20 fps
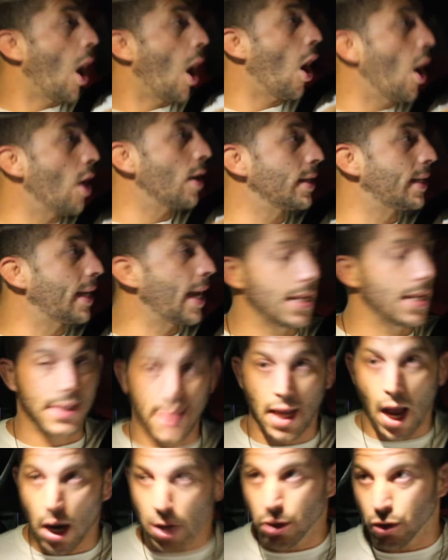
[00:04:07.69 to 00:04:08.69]
on
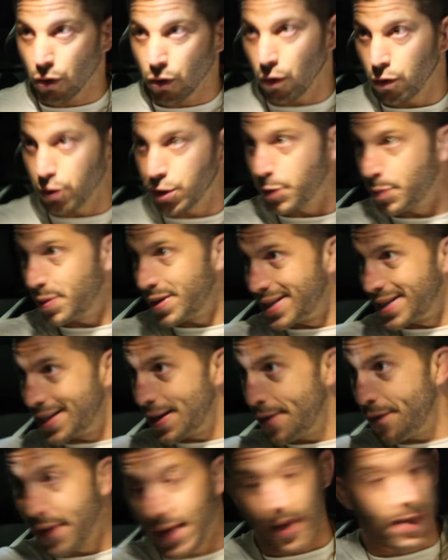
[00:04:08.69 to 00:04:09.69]
testosterone
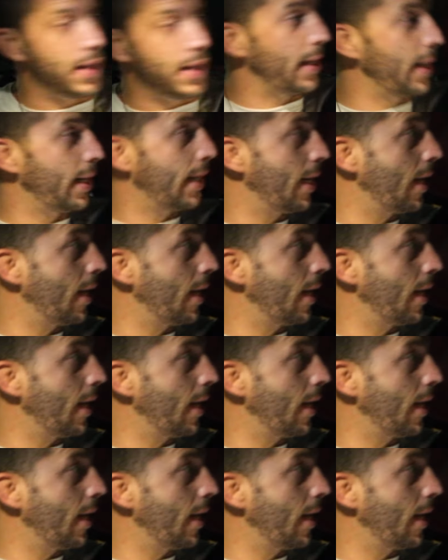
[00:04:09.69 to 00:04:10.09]
specifically.